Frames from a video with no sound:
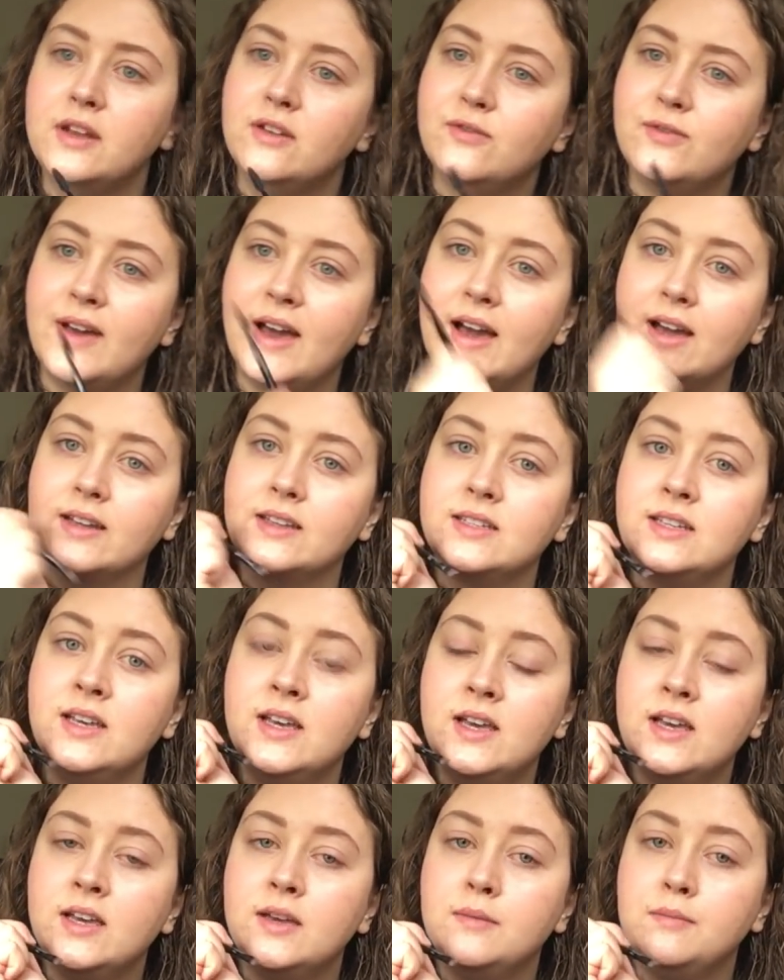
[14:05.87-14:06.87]
In fact,
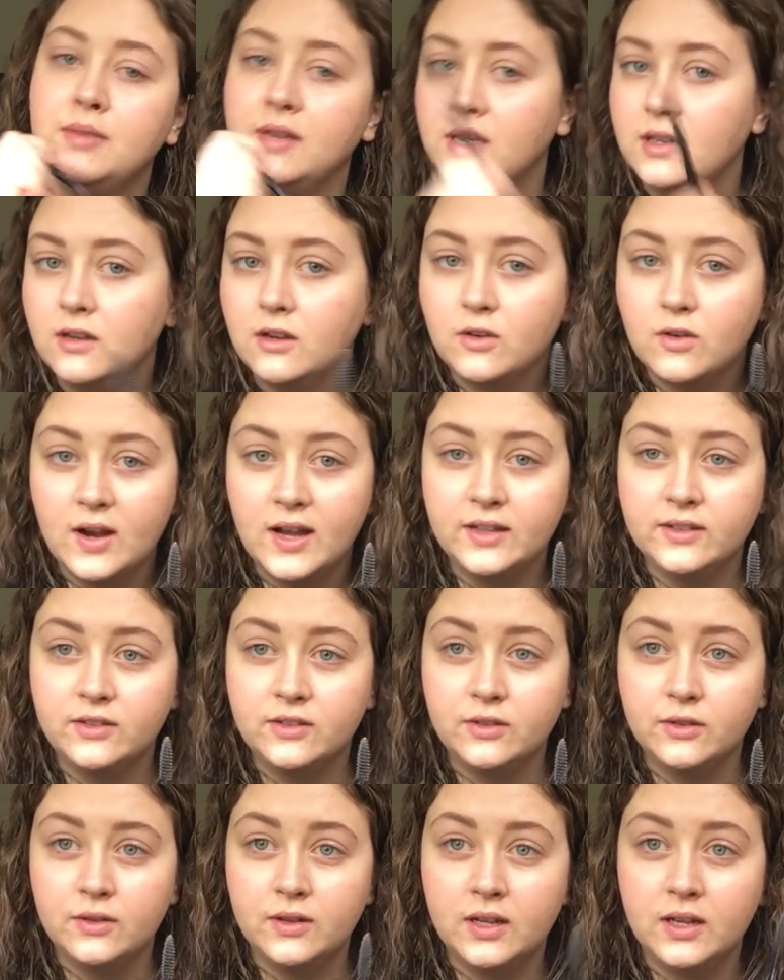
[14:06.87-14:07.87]
being a grad
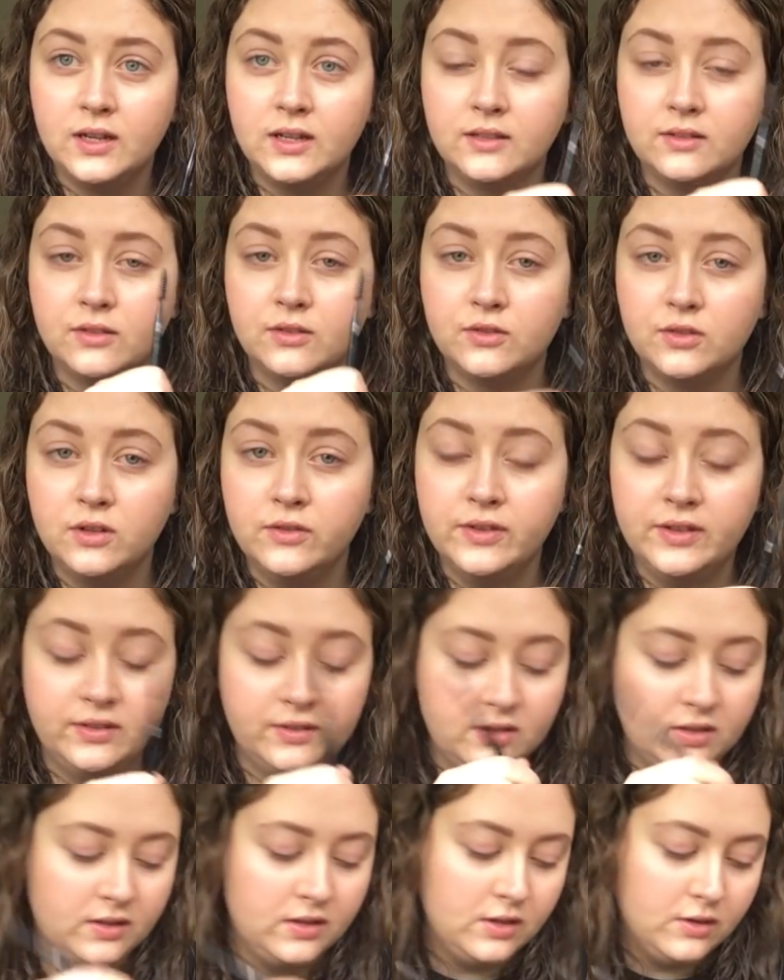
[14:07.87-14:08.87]
student is a
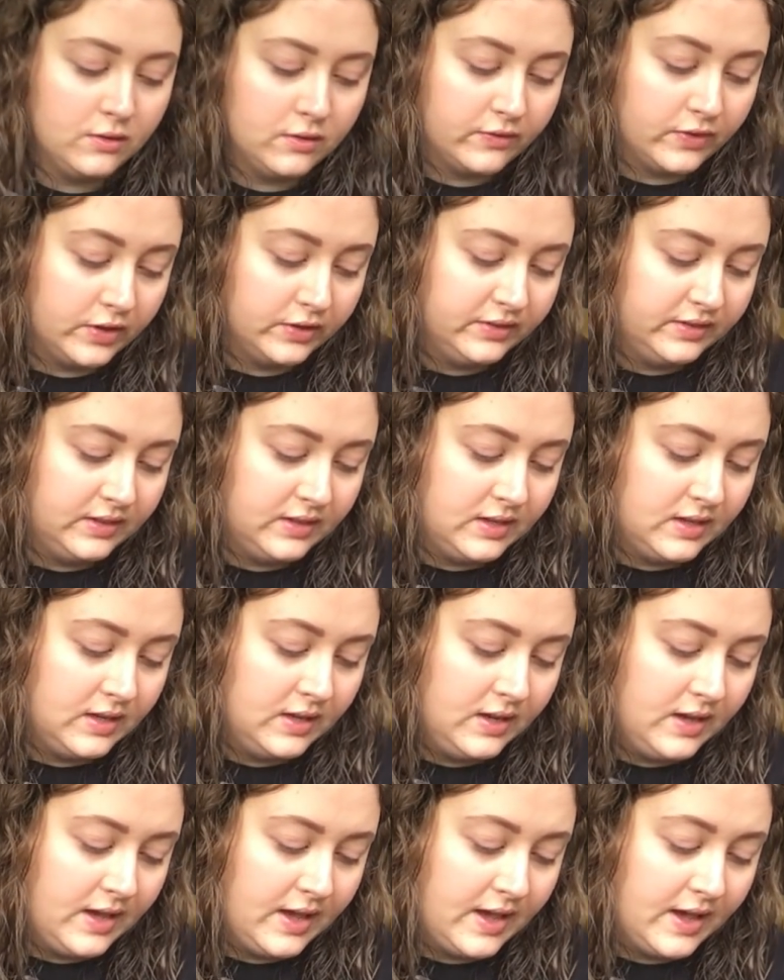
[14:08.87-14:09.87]
service to the
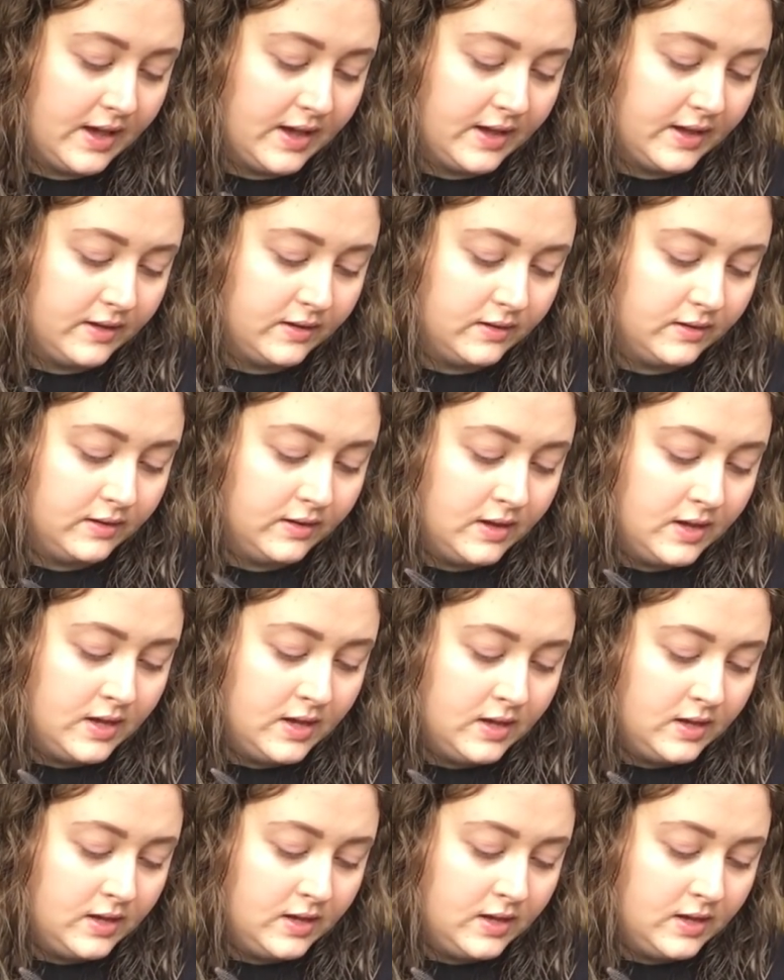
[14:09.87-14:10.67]
university, and